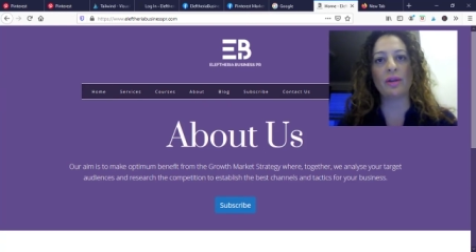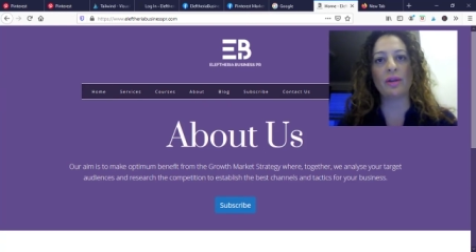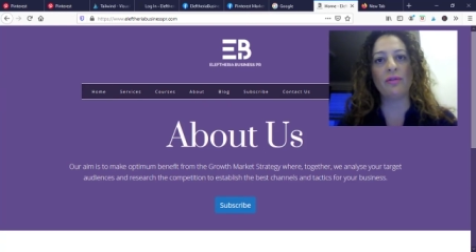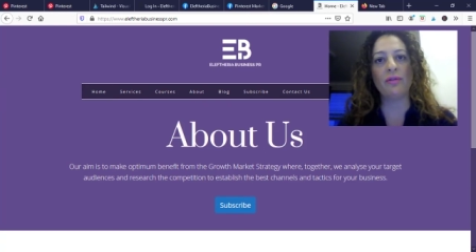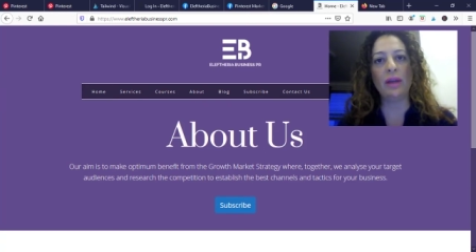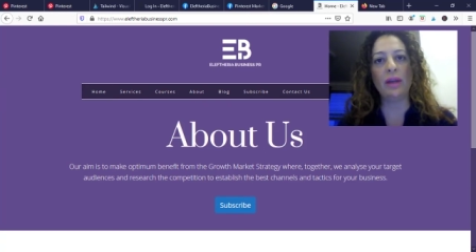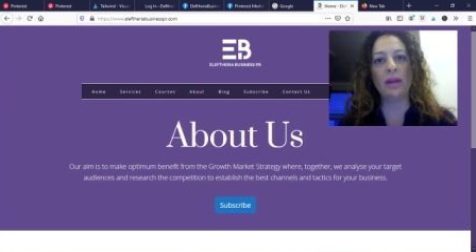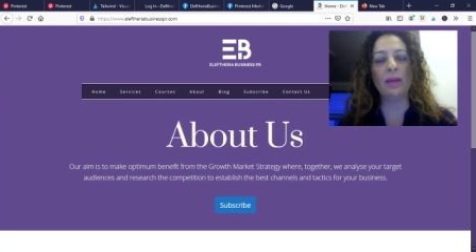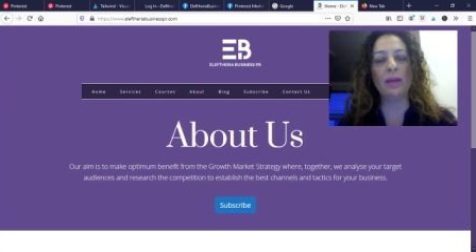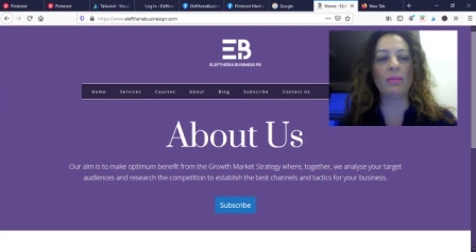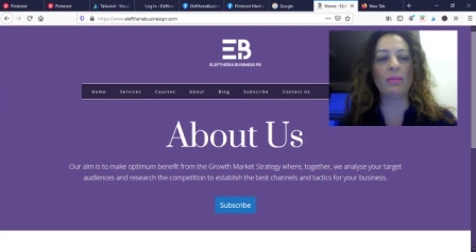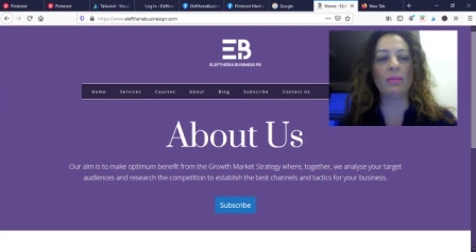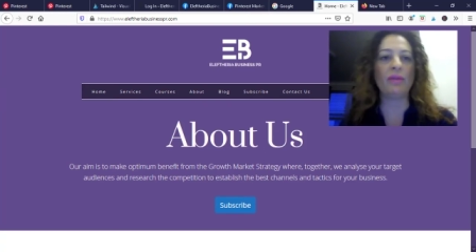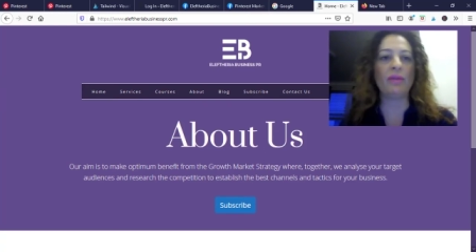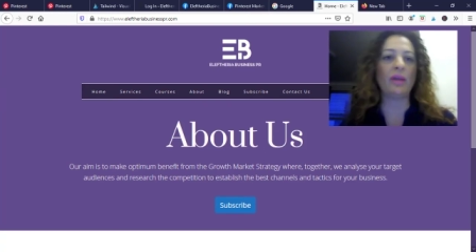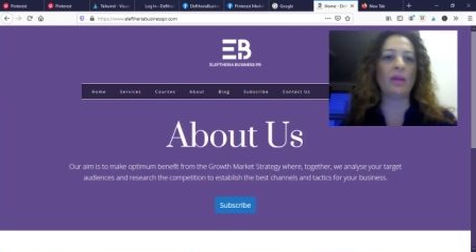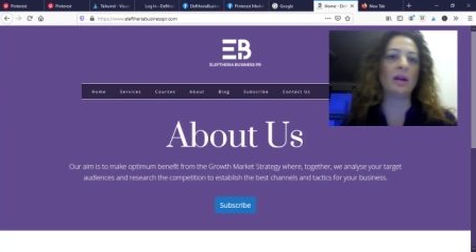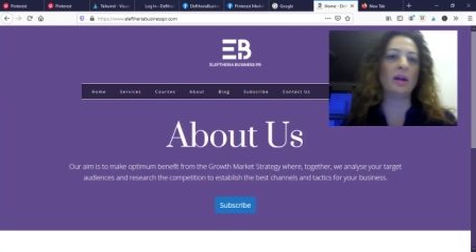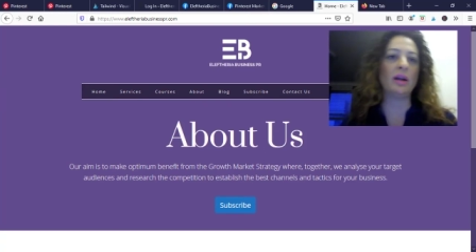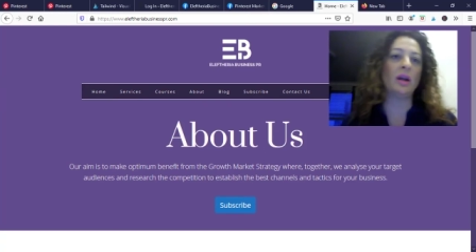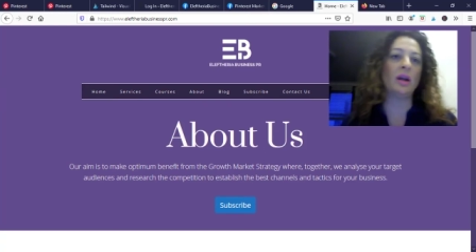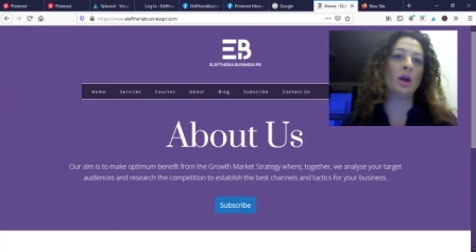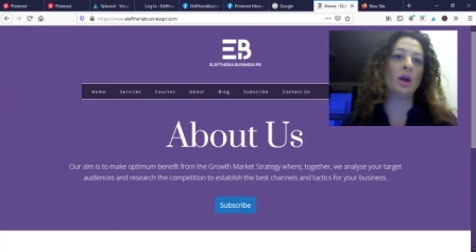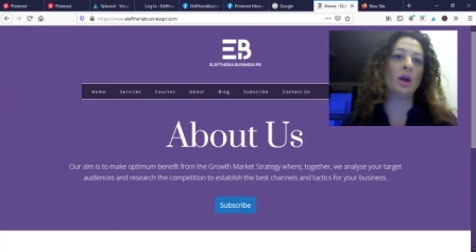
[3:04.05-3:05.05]
a theme and
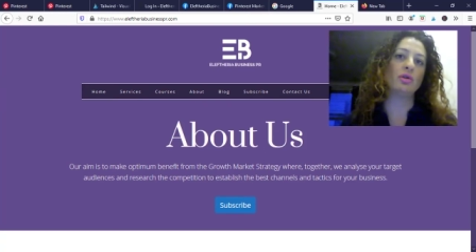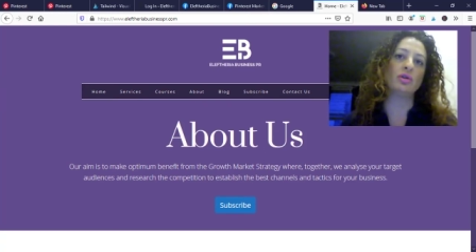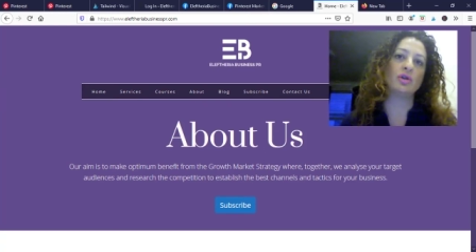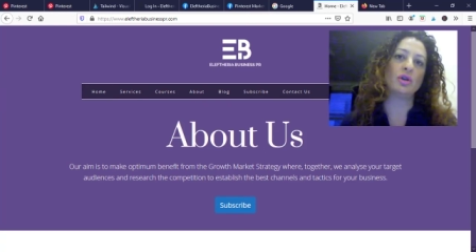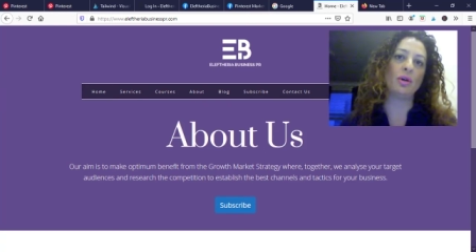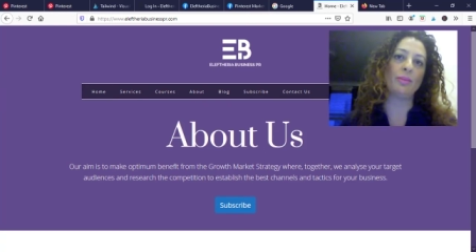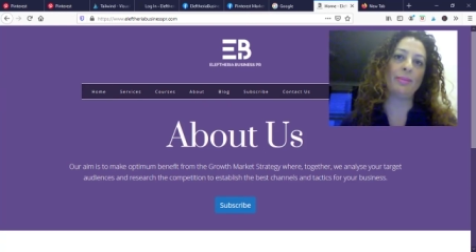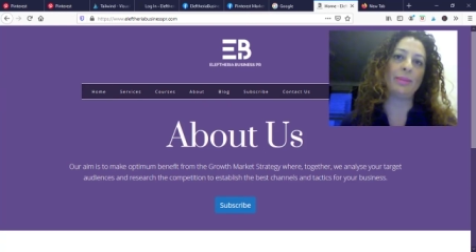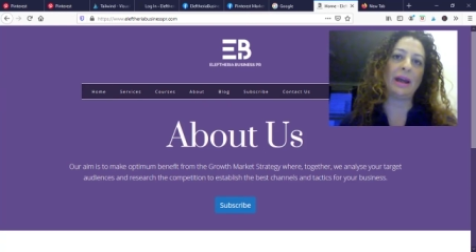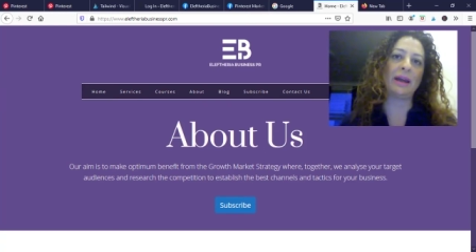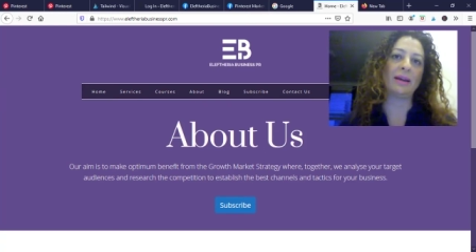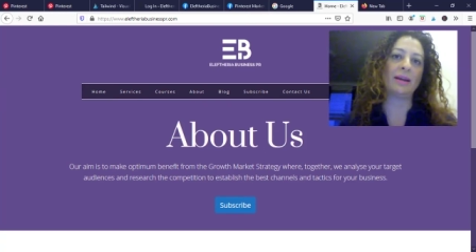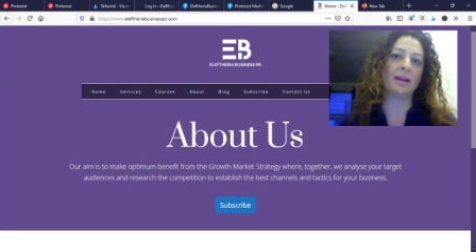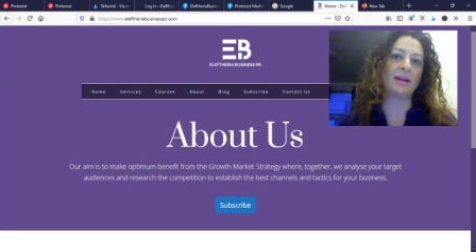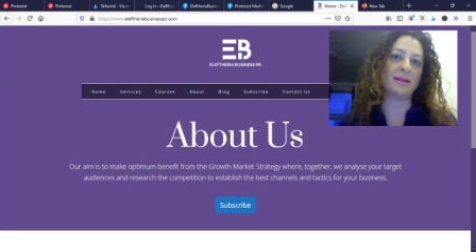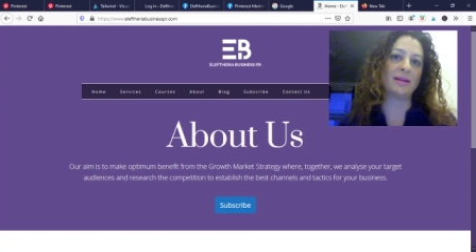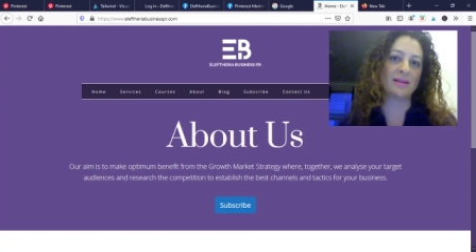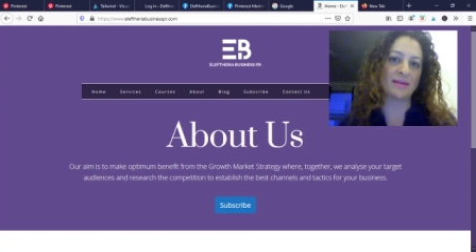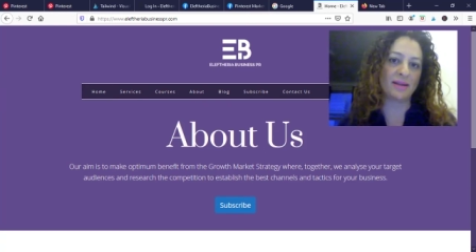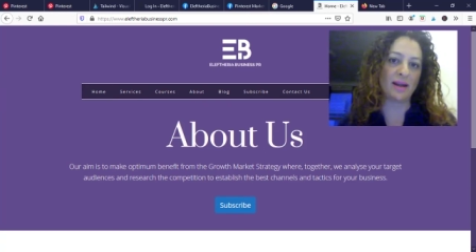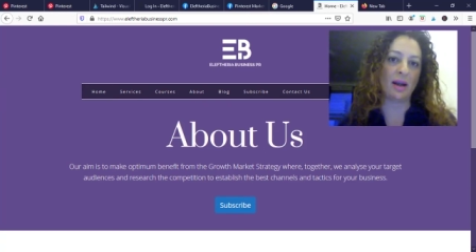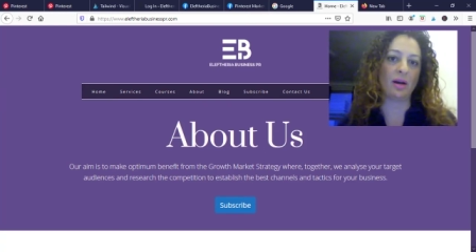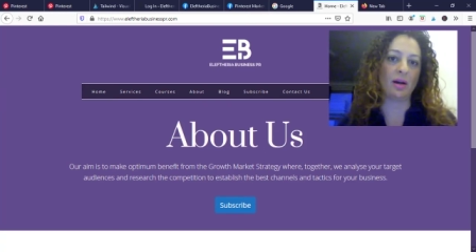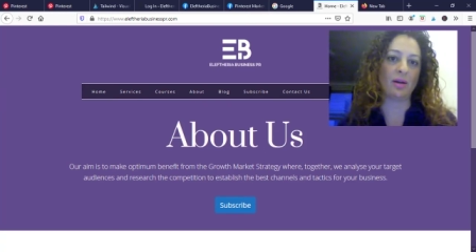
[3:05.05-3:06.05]
then you don't make
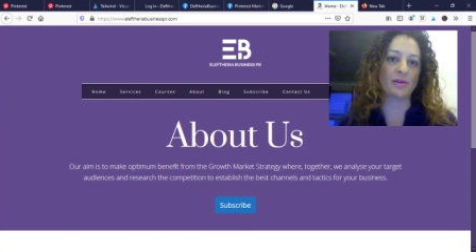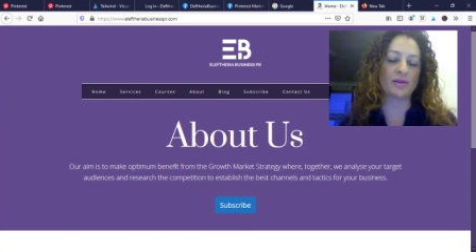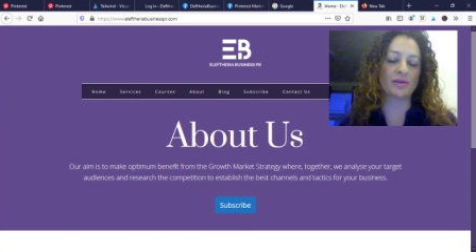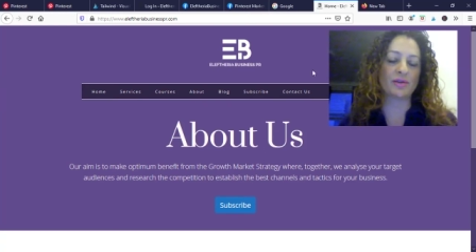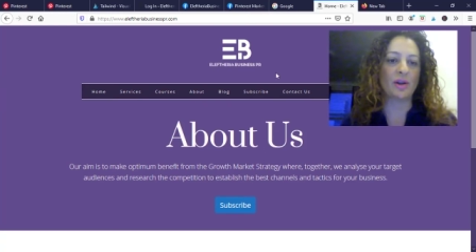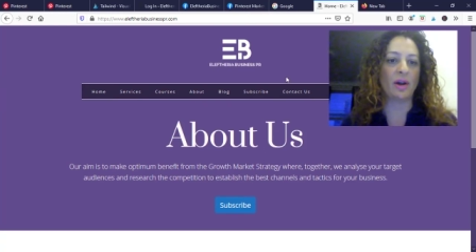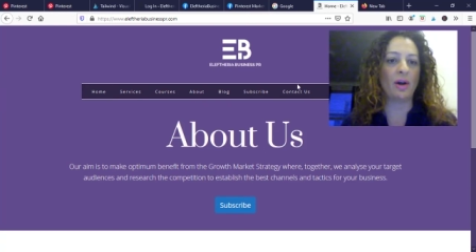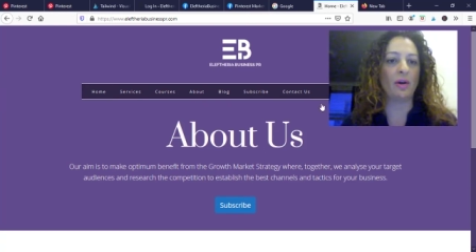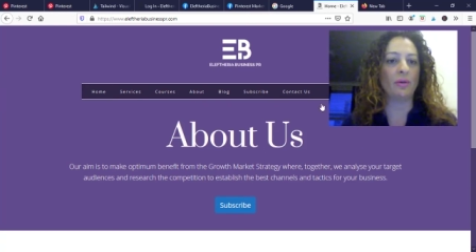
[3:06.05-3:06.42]
any sales.